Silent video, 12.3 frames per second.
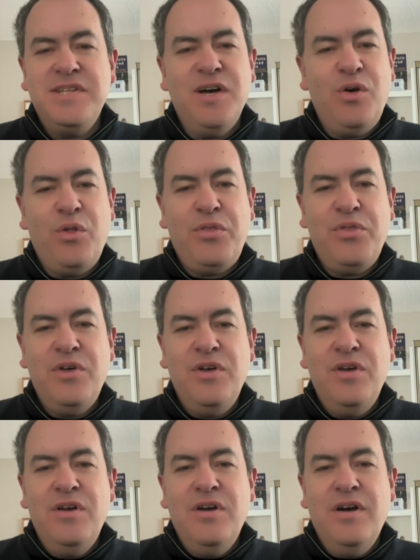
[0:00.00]
stealth,
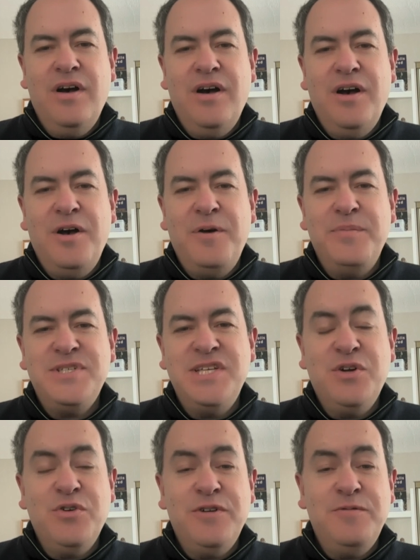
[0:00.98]
um,
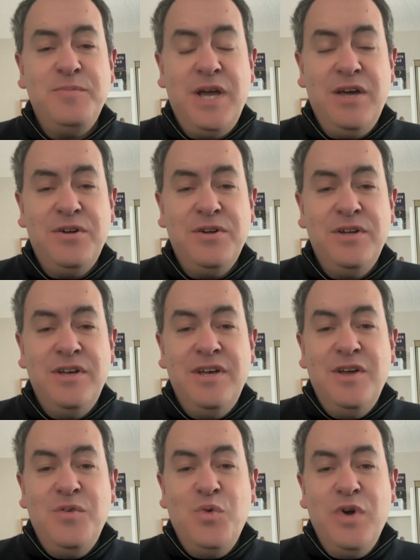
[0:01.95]
secretive manner.
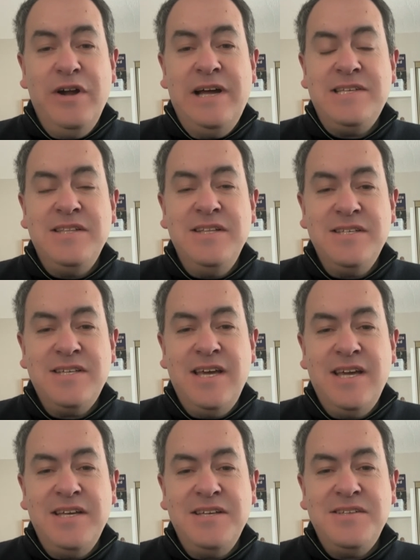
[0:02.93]
Whereas in this
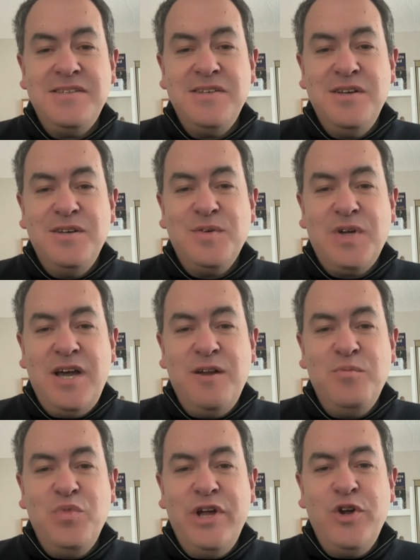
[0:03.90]
case,
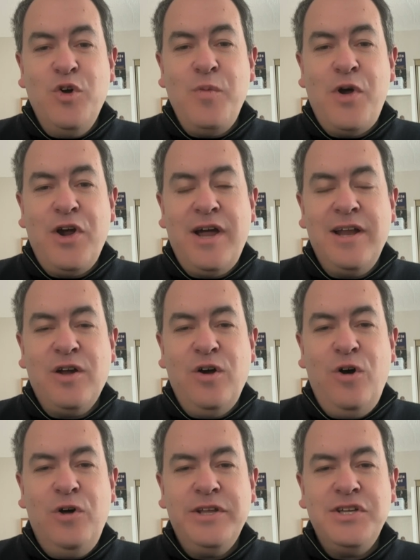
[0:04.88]
kind of Brett Yormark kind of
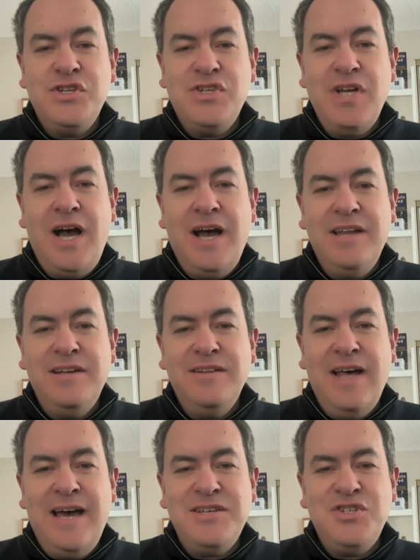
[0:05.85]
called his shot
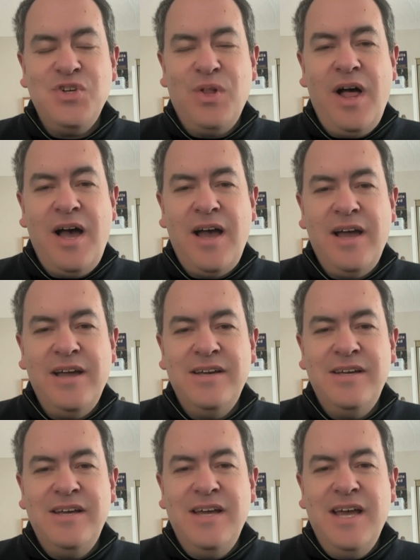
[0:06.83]
last July,
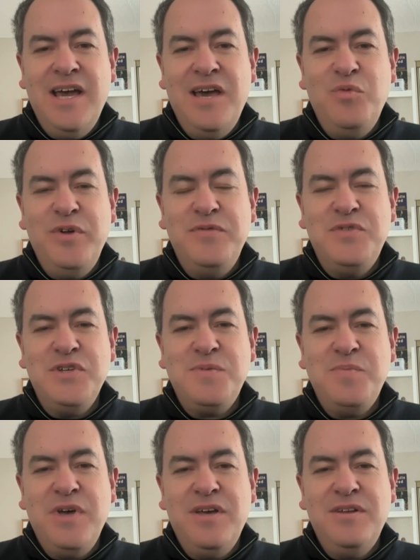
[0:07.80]
and we've
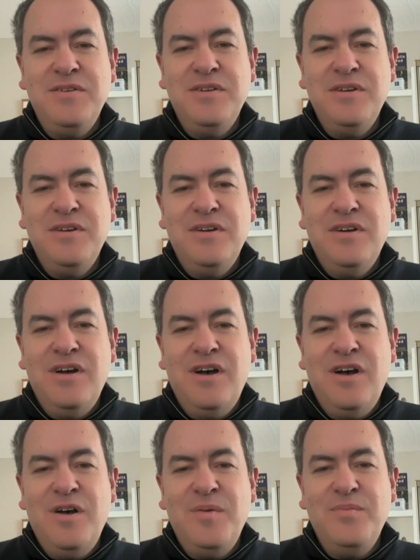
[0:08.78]
just been
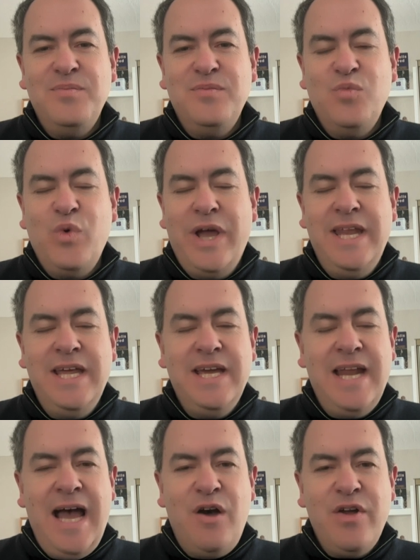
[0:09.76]
um,
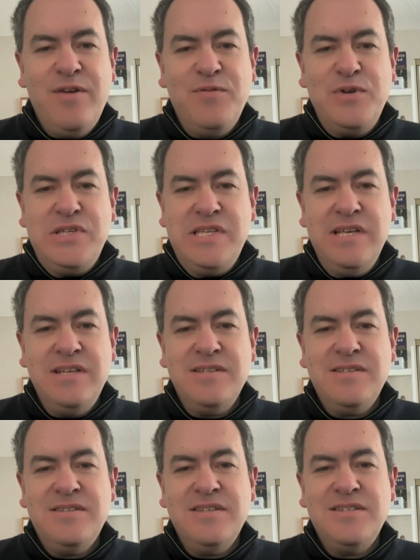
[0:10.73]
waiting it out ever
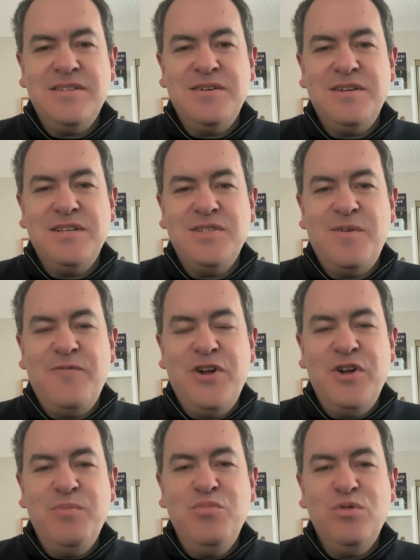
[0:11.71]
since. It's a it's a
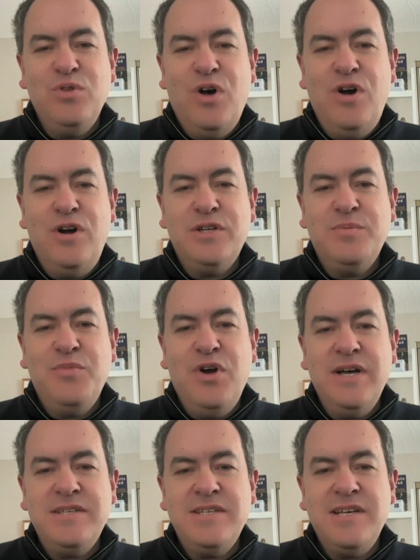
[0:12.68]
very prolonged
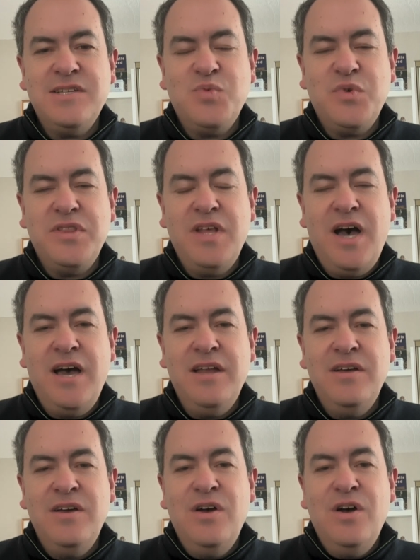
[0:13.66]
process with
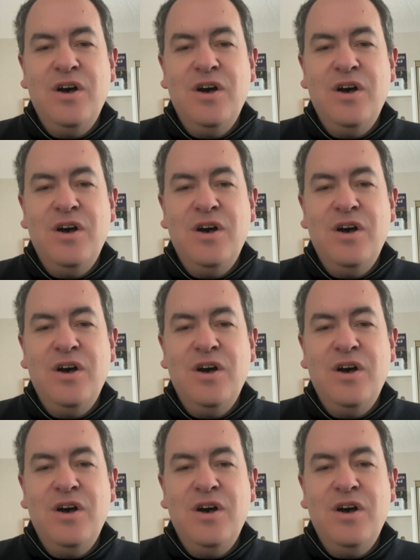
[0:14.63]
not